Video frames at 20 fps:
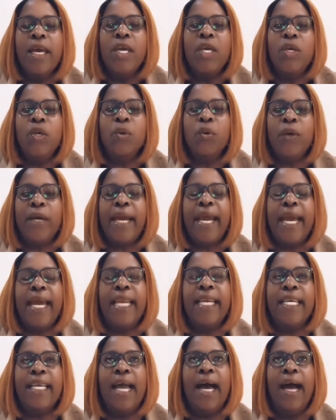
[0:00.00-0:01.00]
you
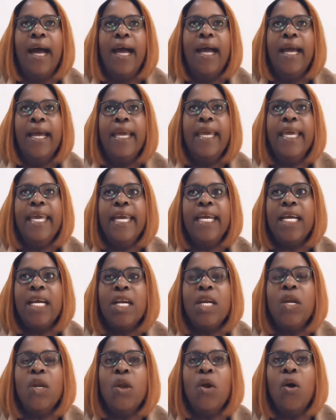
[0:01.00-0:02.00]
can
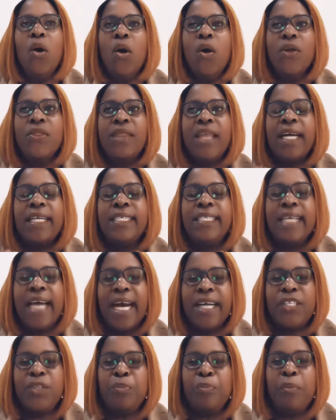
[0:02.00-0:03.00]
ignore the
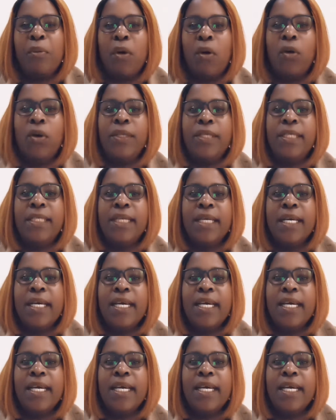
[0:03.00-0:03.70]
dashboard